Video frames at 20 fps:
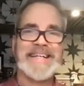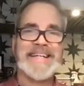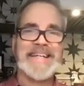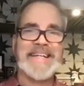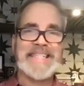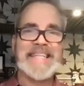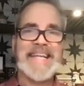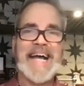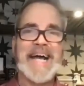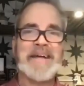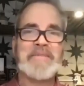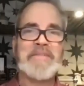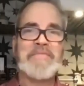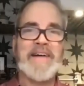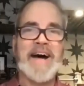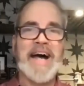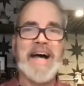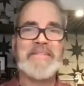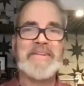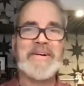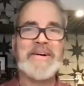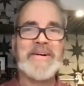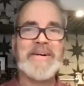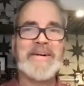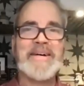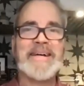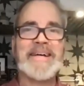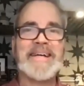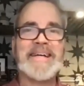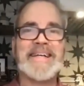Isn't that
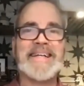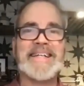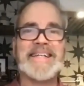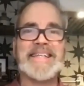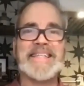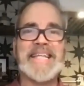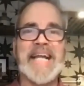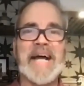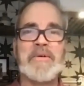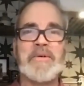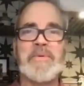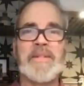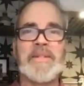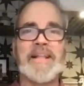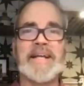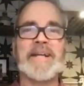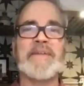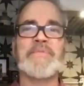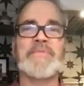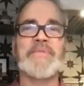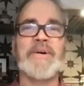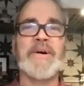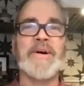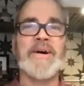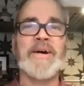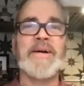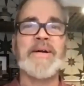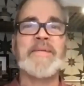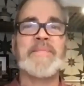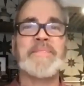revival? Isn't that what we're looking
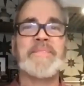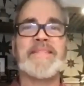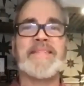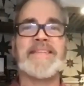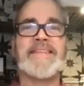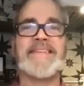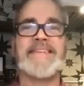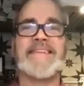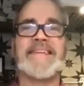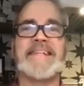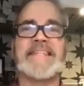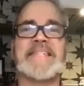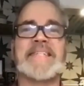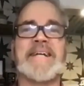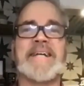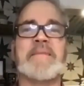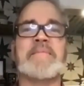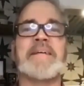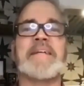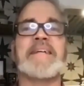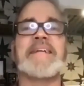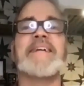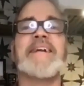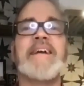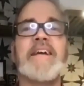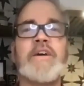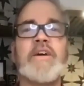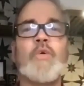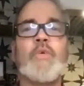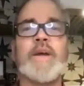for? It's coming
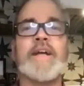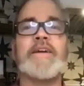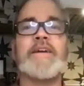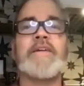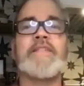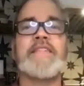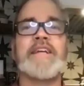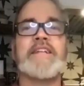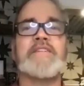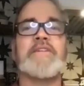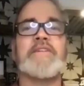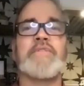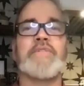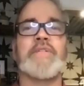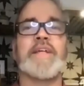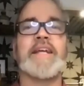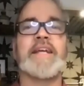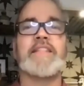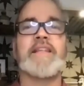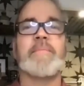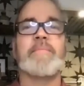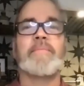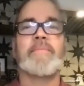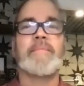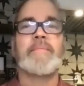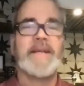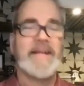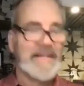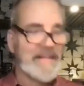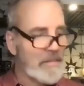quicker than you think. The,
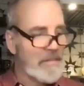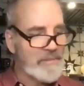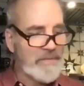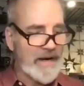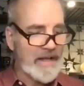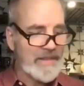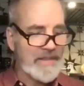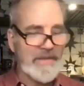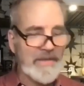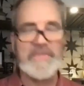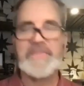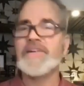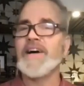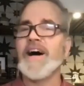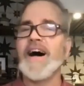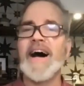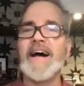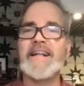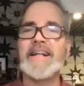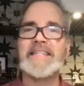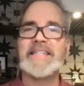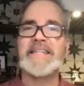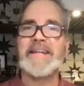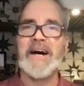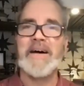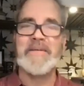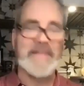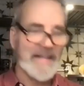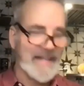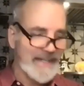the breath of God is
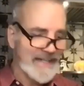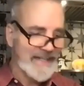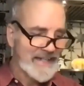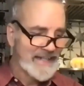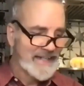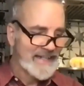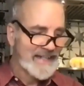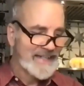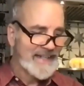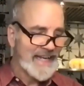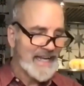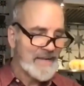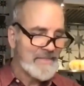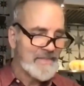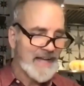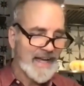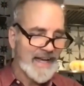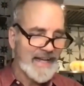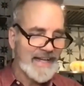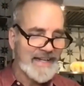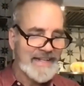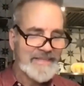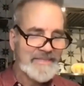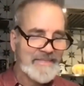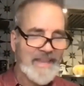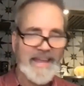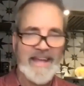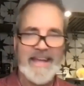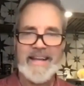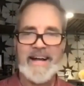coming. Amen.
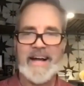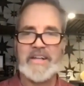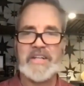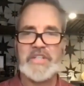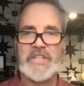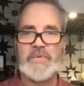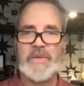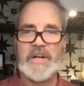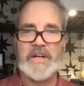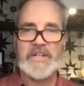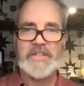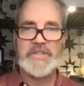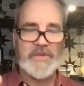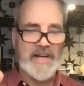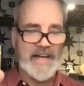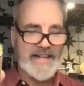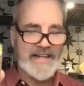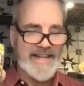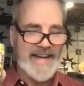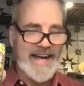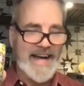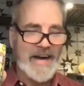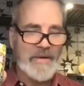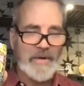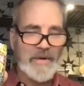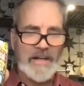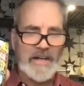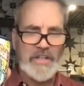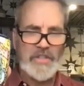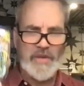I just want to drink now.
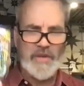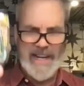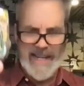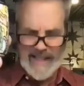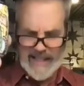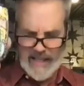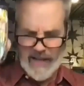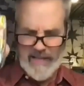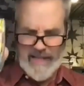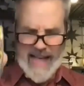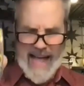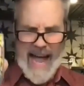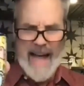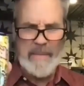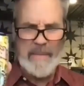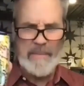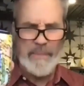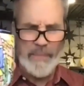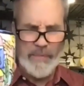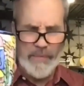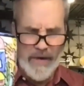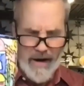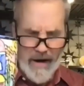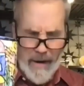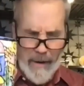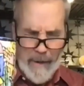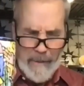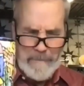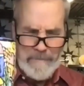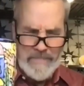We're going to drink to that
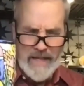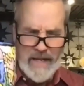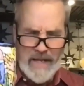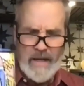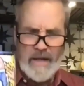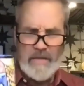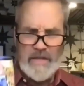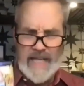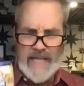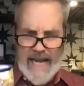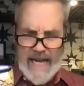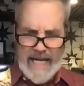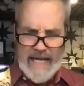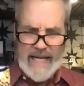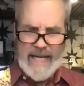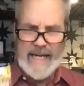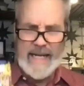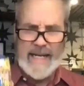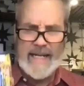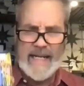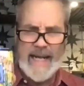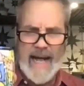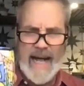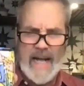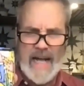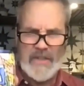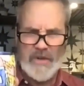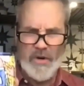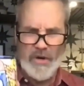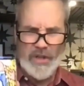prayer. Take it
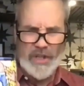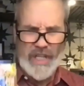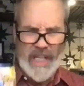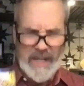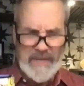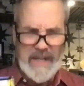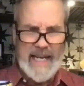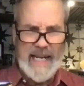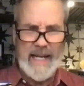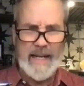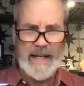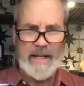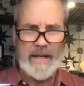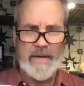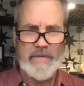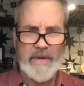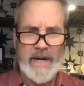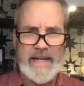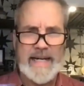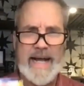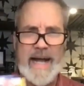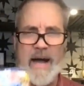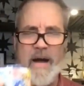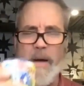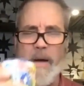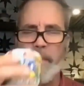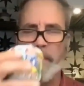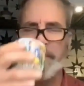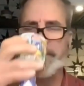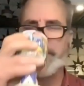as you're living it right now.